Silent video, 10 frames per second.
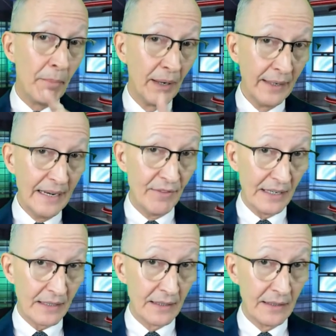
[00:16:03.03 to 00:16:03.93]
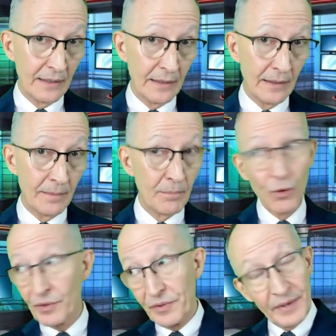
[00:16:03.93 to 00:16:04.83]
believe it,
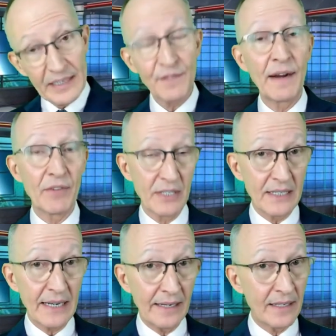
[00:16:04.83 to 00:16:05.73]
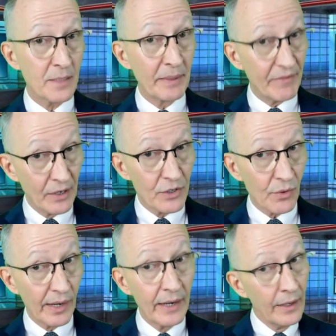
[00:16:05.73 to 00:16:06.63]
more than the next five or six candidates believe their
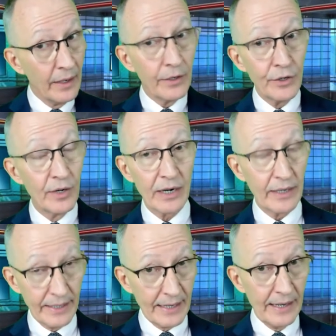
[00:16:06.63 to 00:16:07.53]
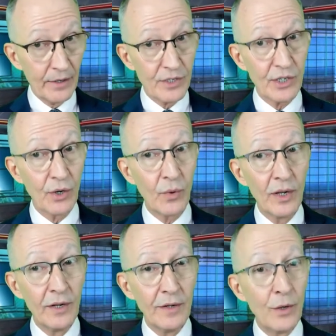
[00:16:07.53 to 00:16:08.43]
story, you're not going to get hired. So
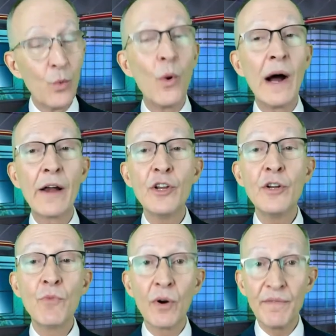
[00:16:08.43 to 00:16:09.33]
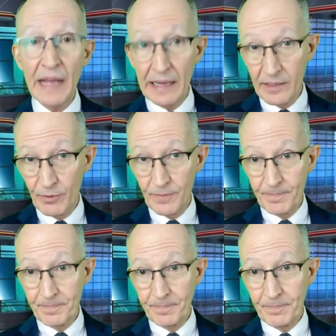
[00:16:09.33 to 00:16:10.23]
why are you more valuable?
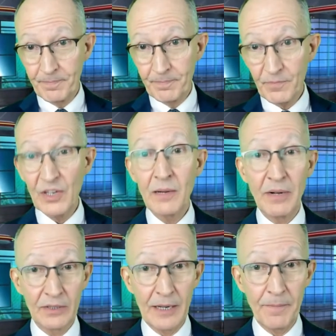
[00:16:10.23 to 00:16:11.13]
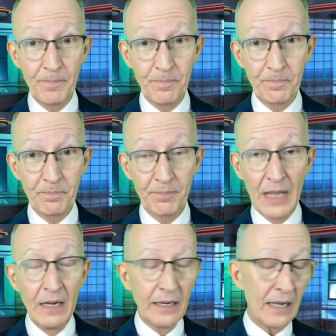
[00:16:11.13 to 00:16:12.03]
Think about that.
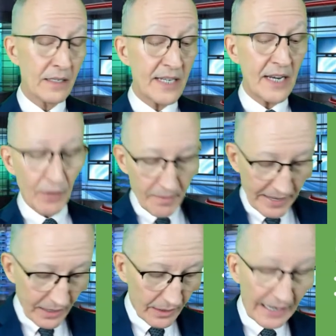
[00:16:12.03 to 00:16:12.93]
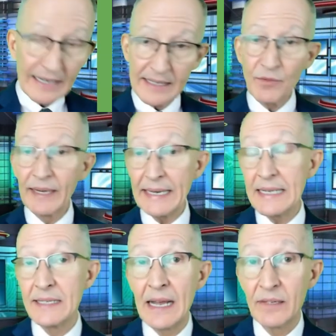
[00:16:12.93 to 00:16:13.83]
Now, secret you may not like is it really
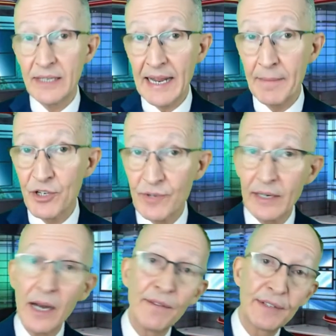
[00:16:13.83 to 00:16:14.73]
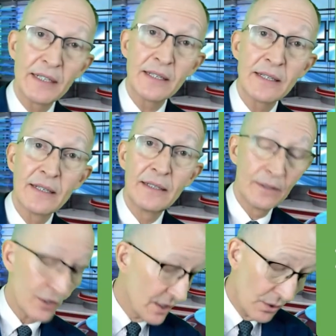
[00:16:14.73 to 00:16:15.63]
is down to chemistry and confidence.
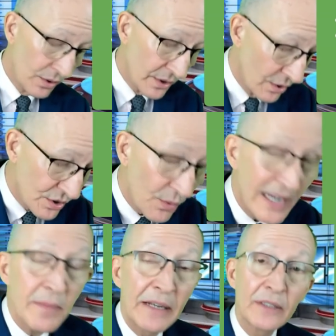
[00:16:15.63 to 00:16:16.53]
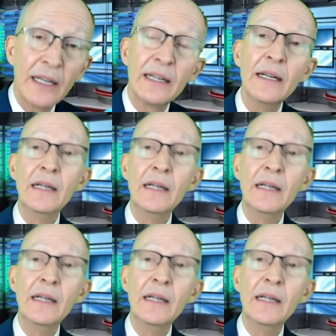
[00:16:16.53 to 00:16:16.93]
There's no no two ways about that.